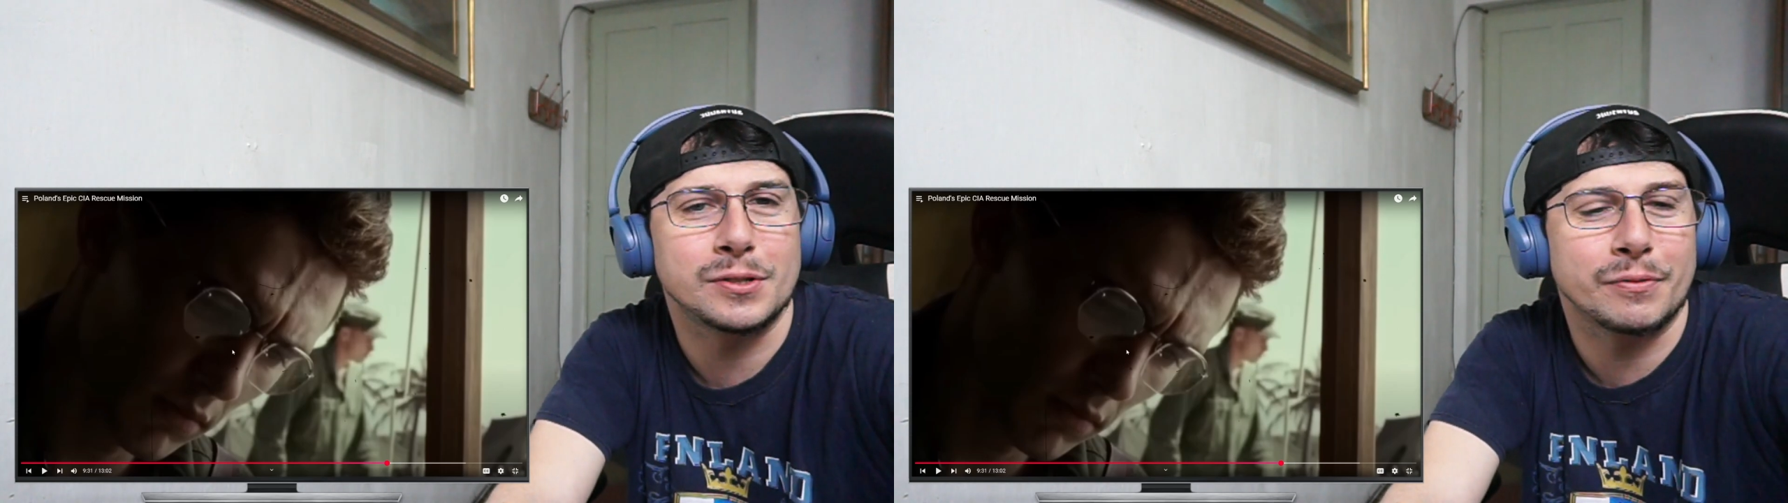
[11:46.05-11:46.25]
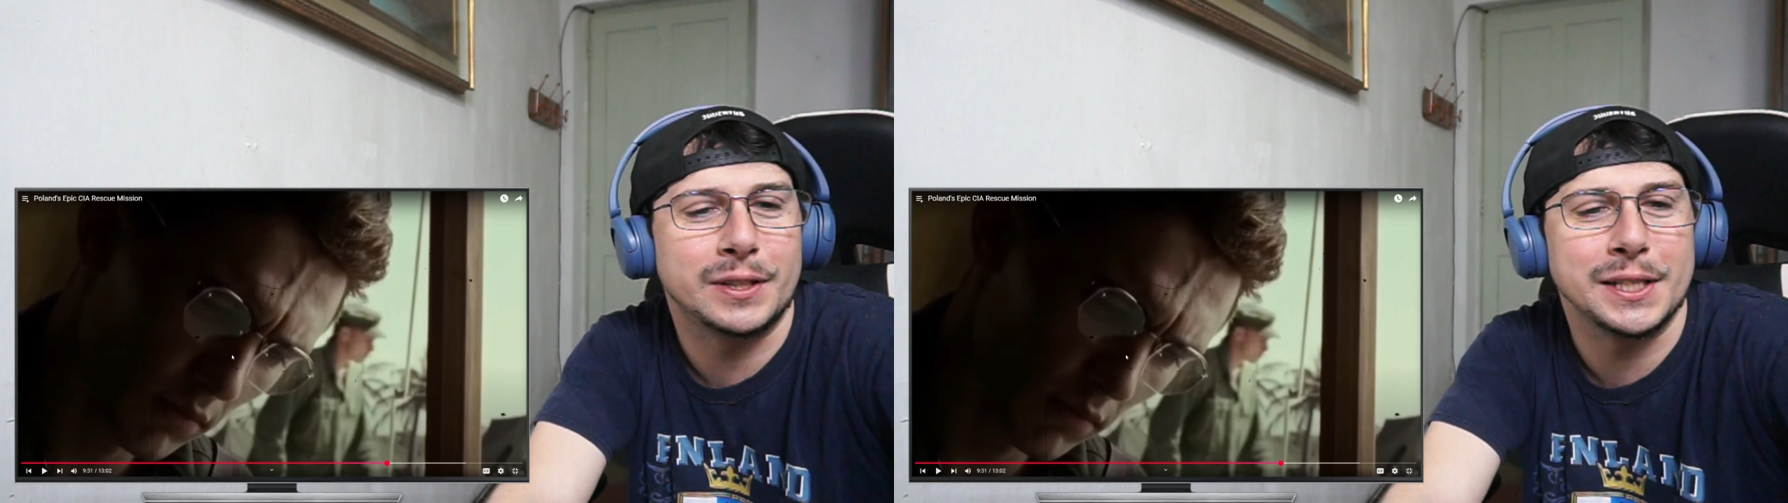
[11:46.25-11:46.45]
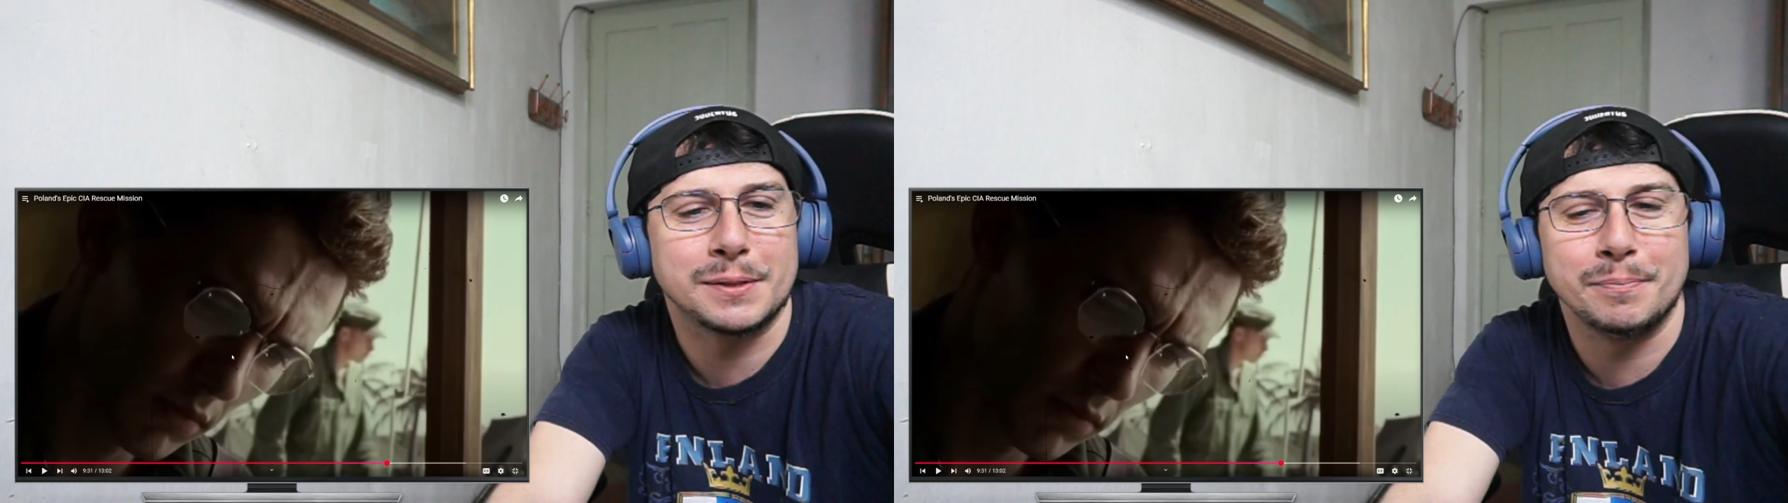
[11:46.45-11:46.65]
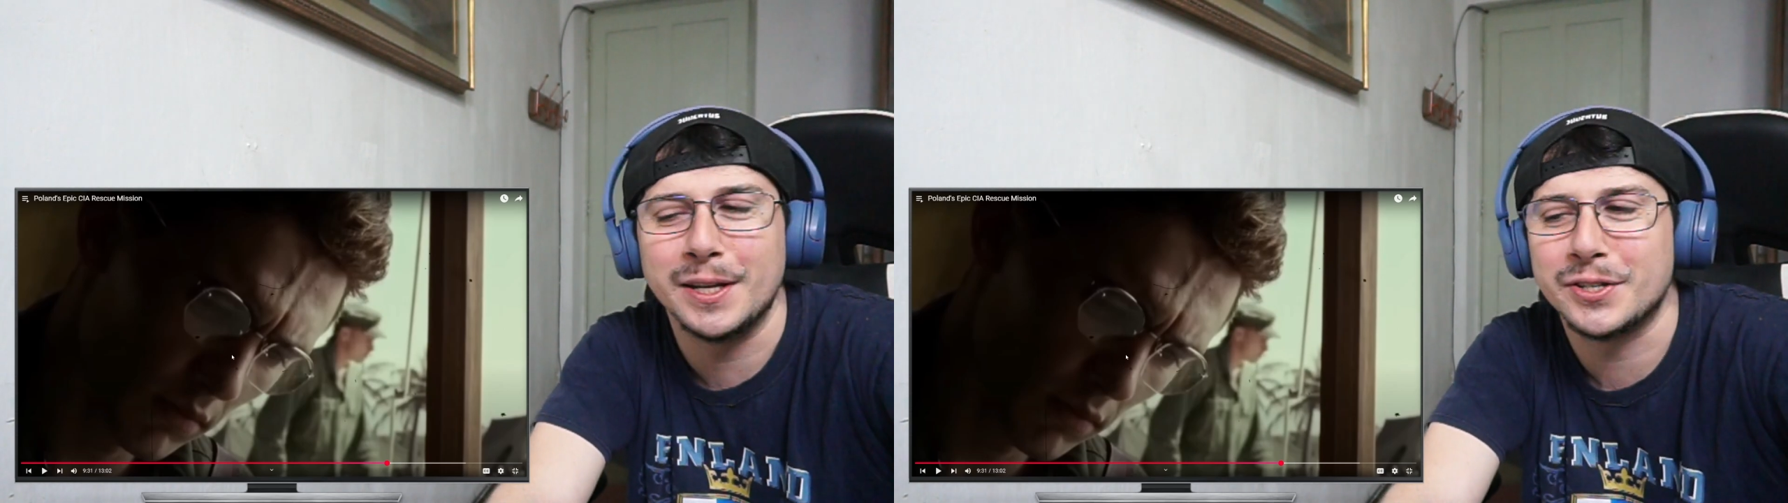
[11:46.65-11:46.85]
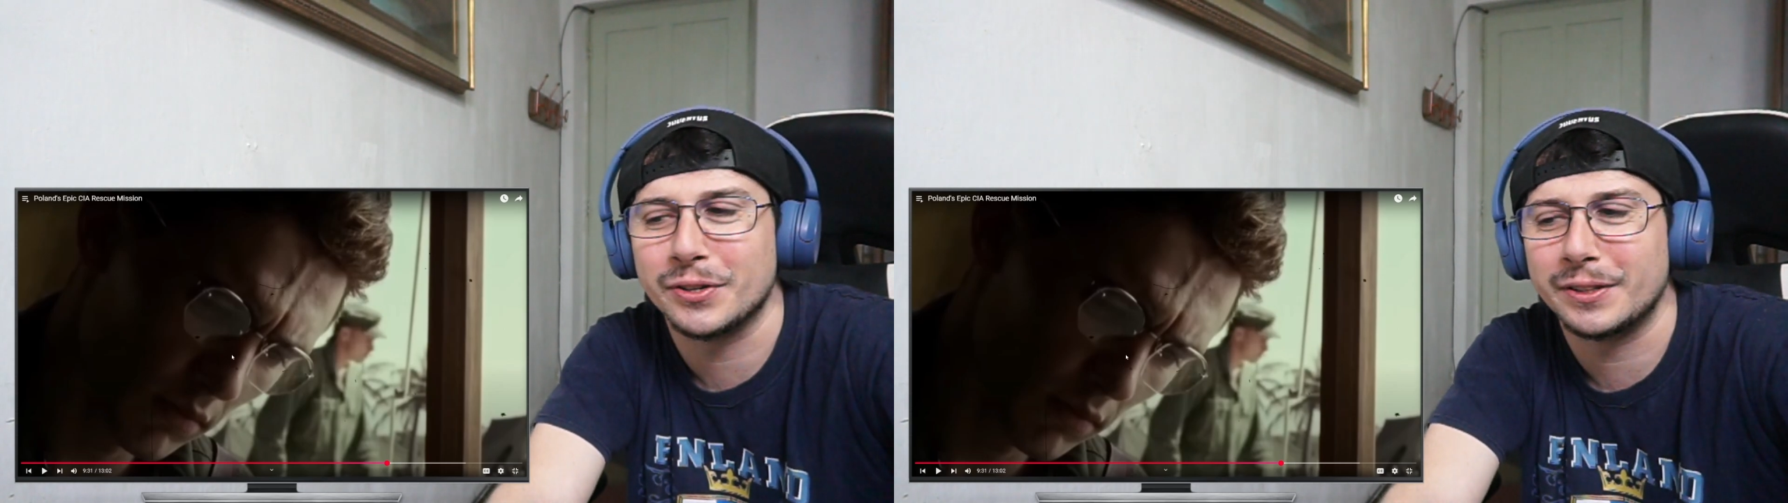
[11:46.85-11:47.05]
of this
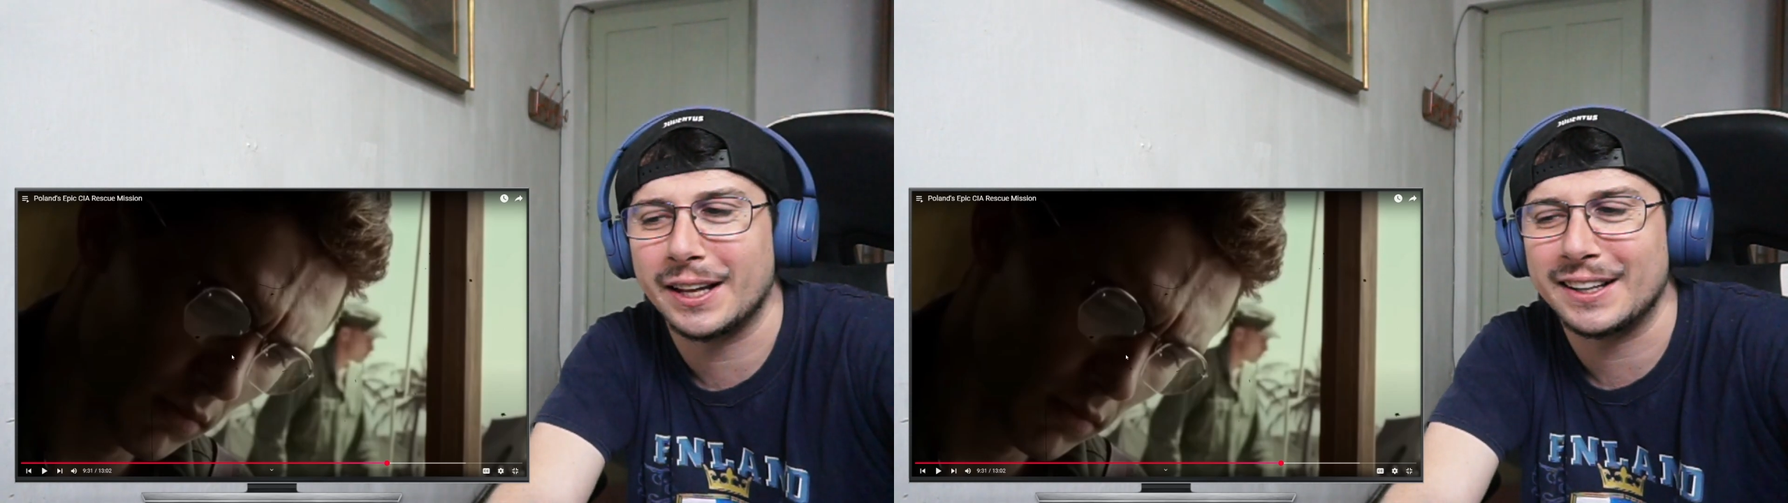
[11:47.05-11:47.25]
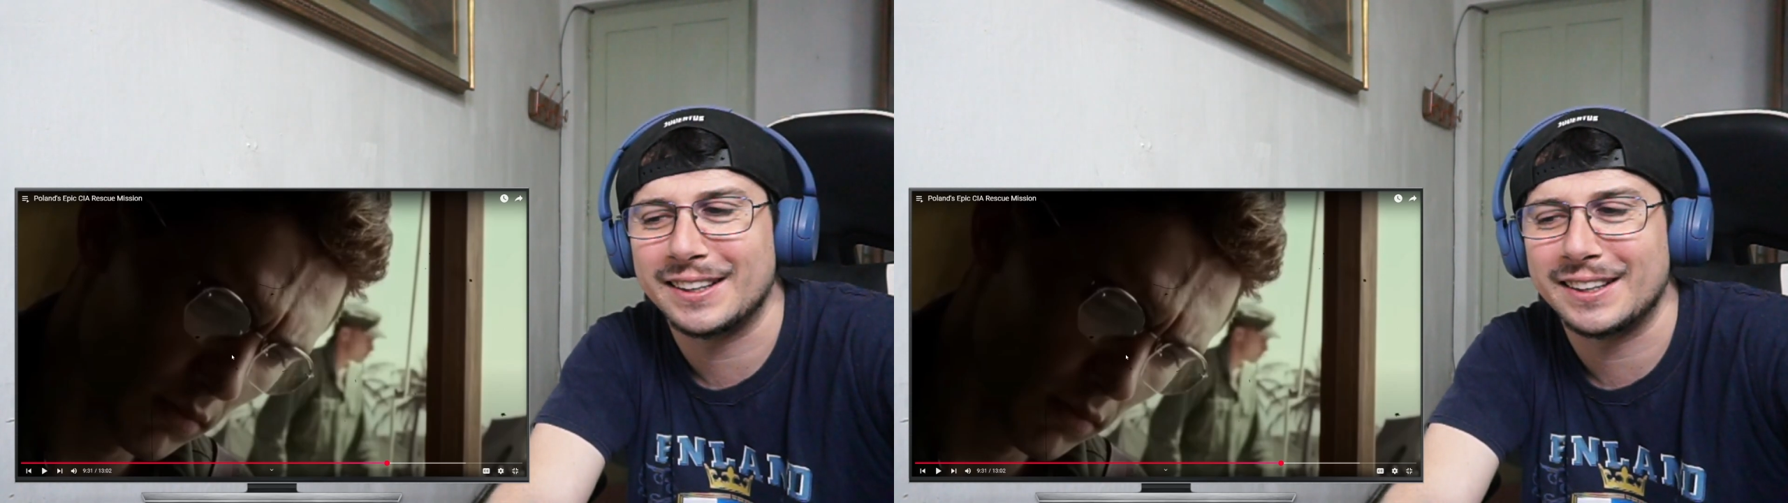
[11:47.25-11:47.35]
mission that